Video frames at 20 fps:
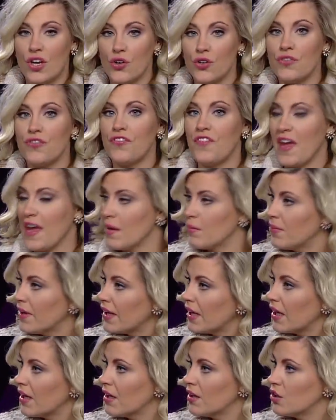could
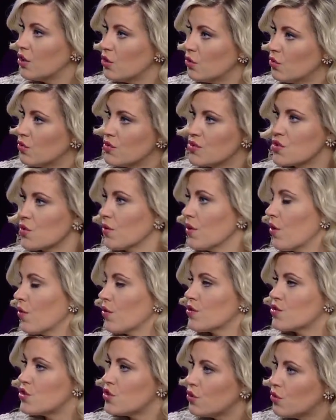family use
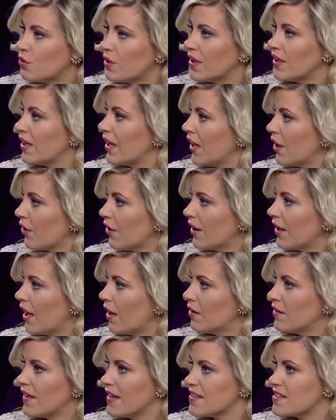or do in the
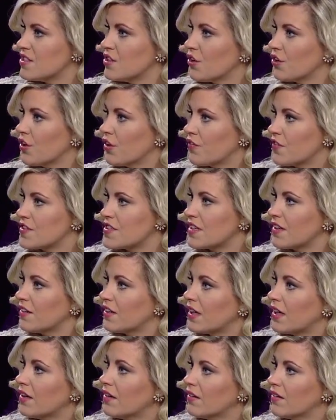area that's near your
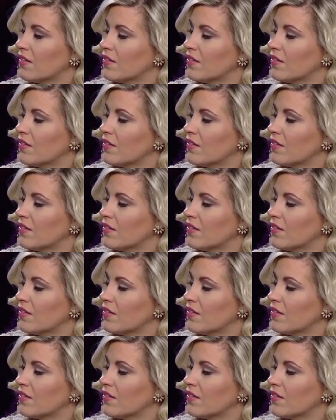facility?